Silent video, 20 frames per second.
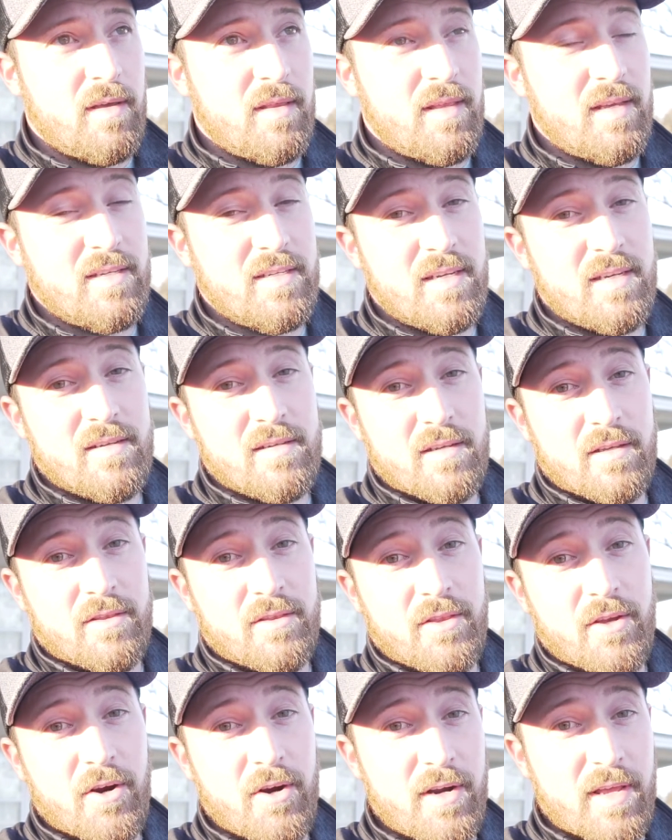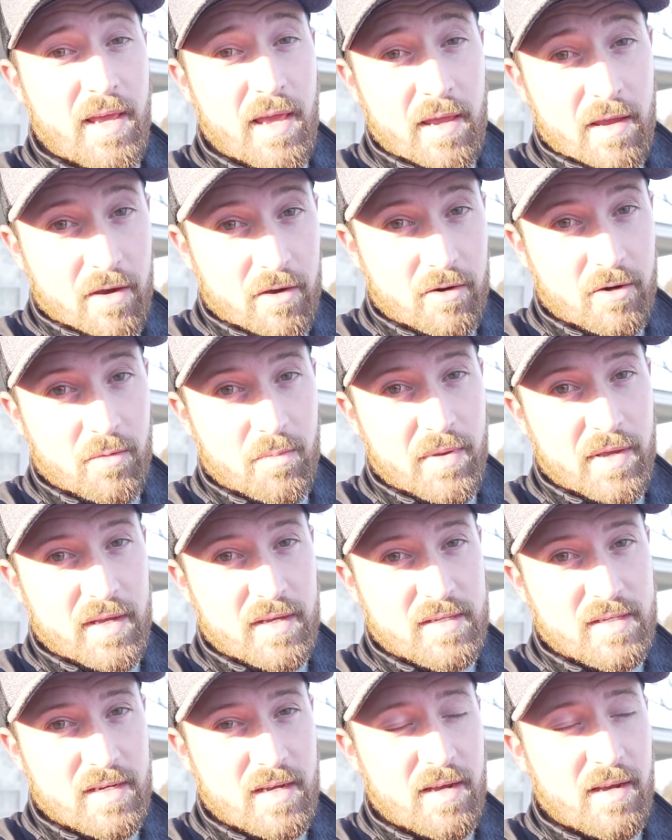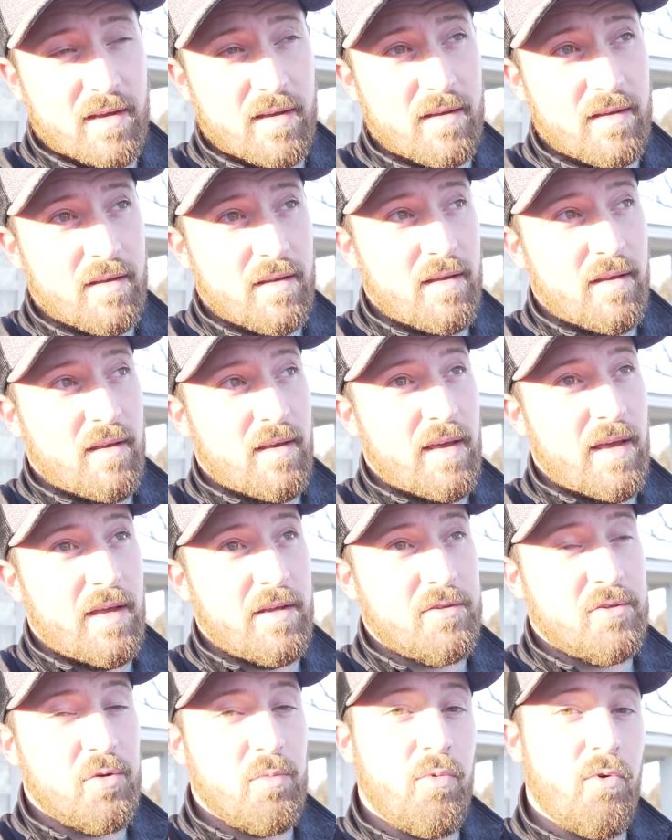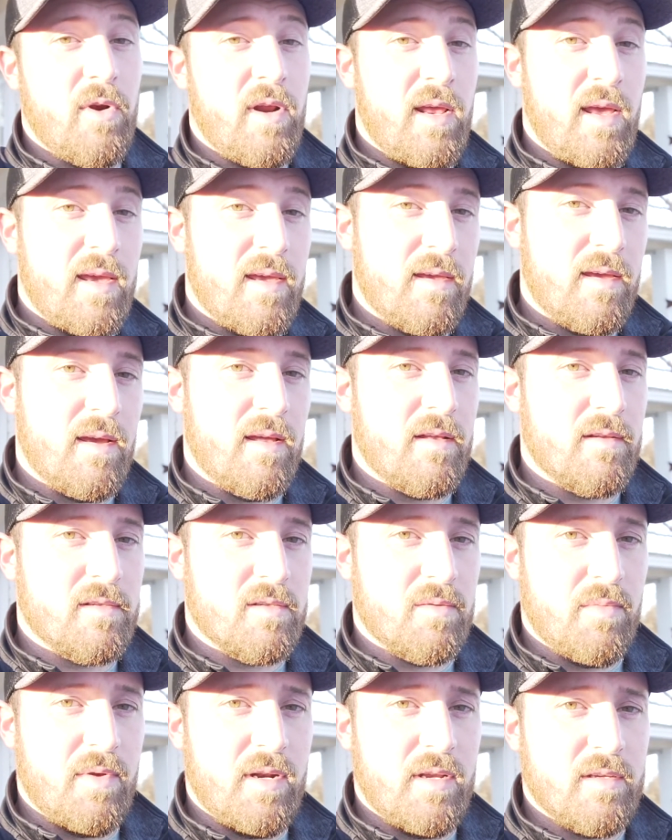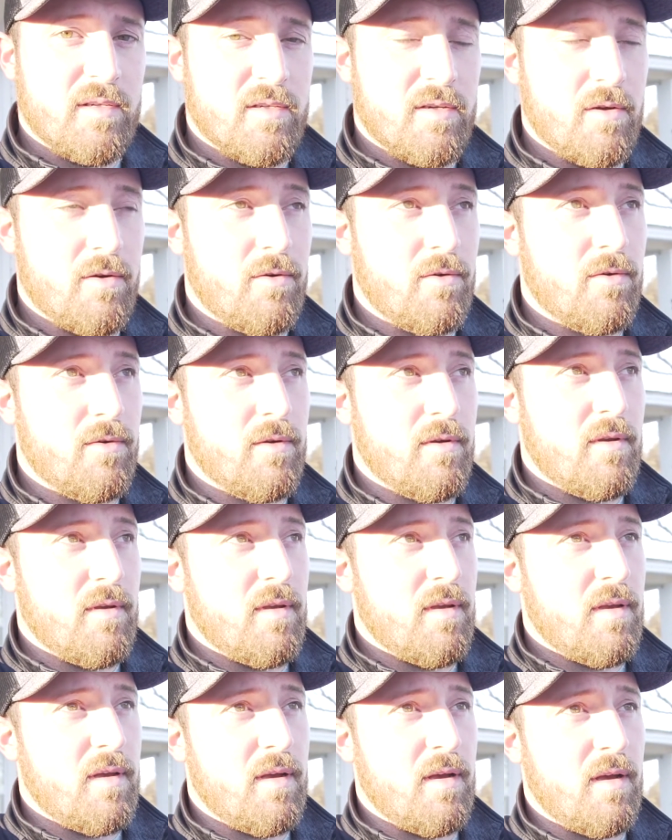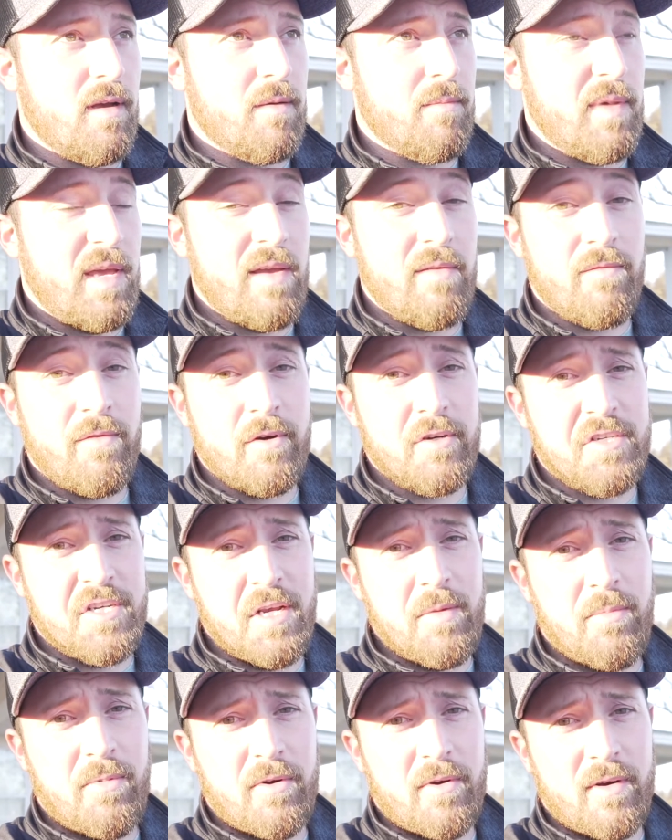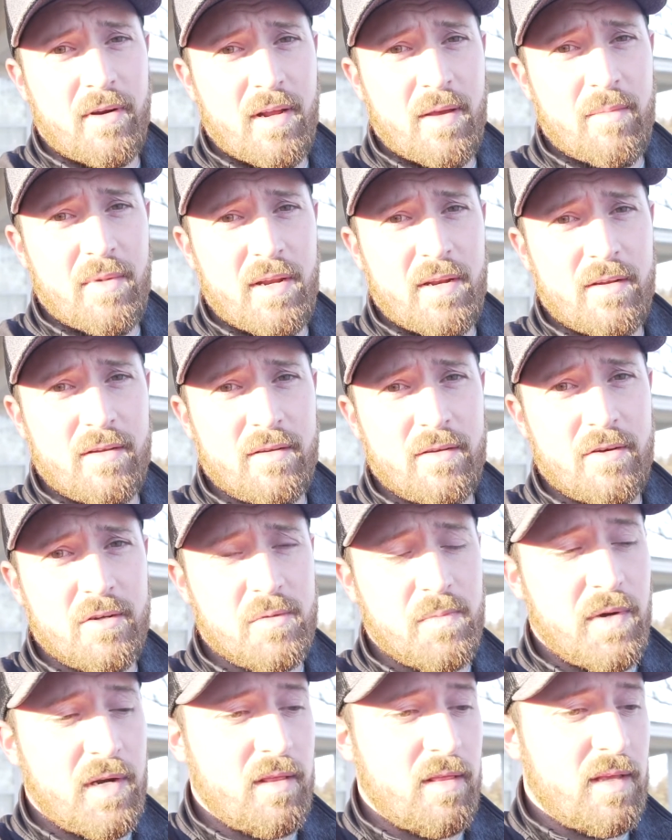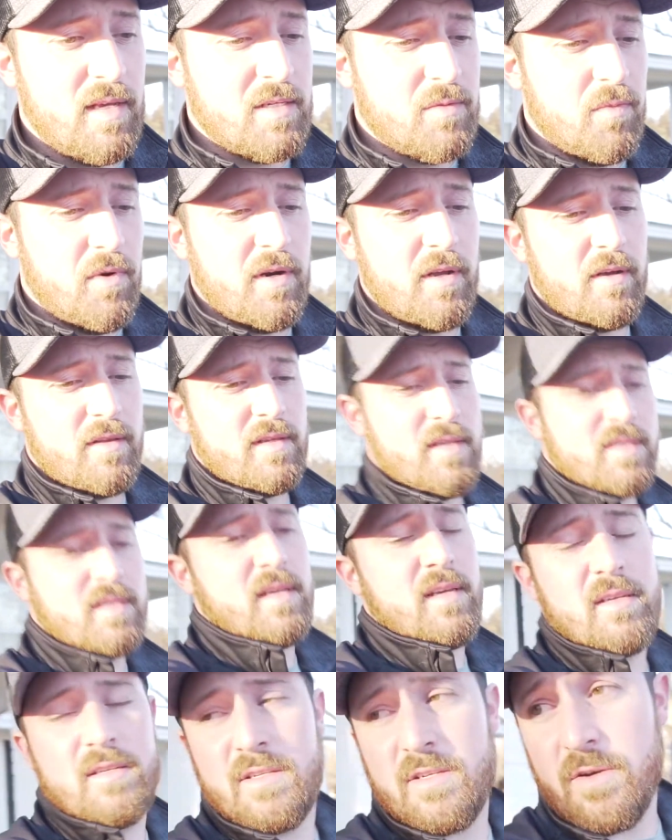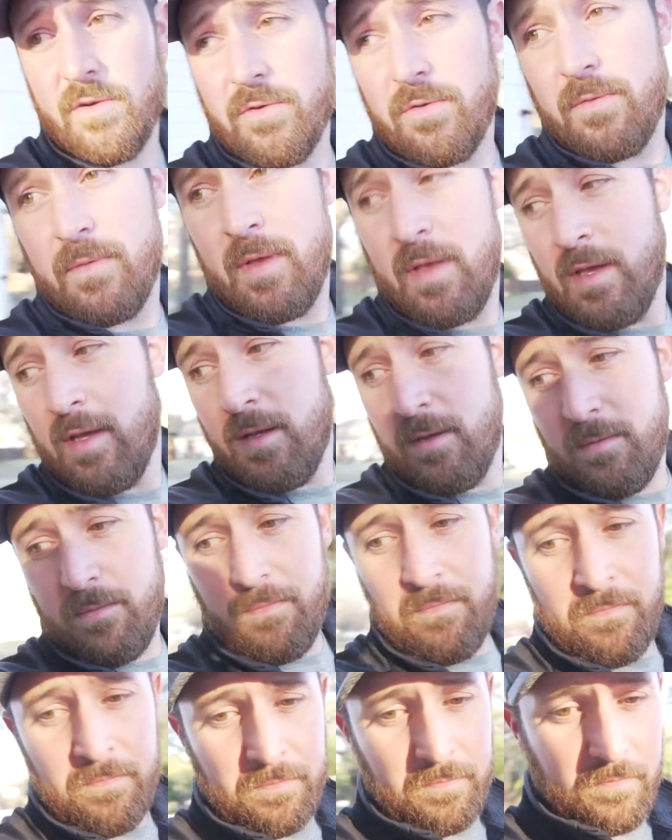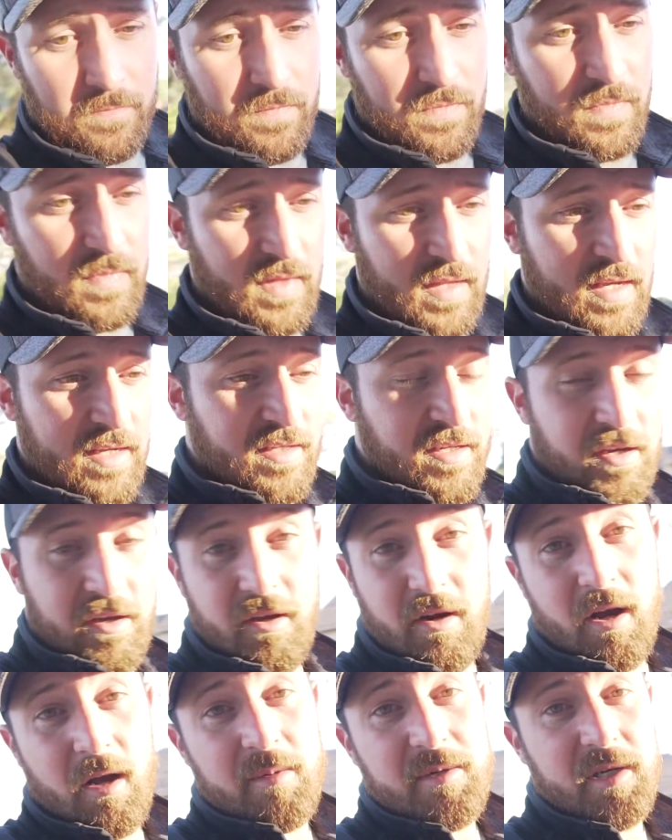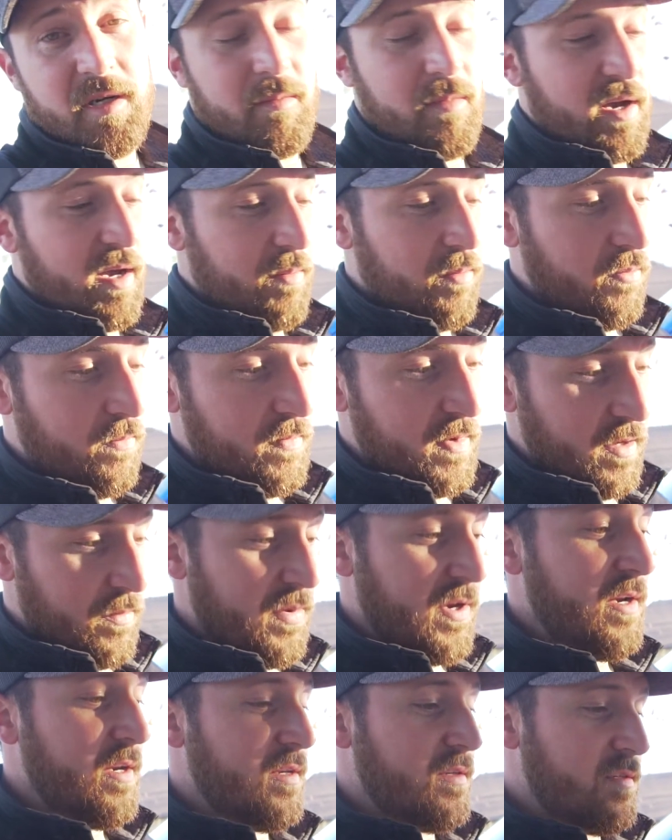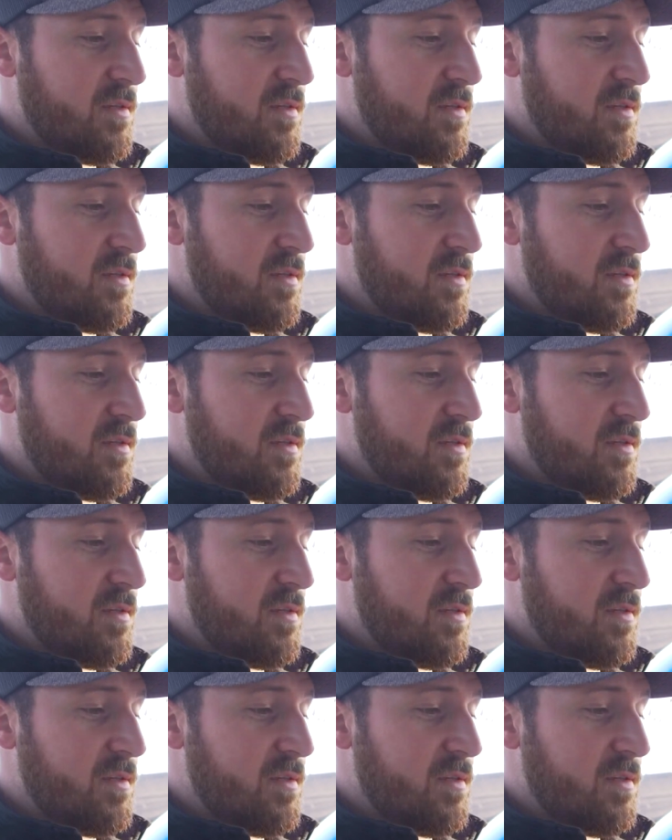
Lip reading: This is a 3,800 psi at 2.8 gallons a minute. So, and for cheaper, I mean, you're spending less money on this thing. So, it's a good option in my opinion.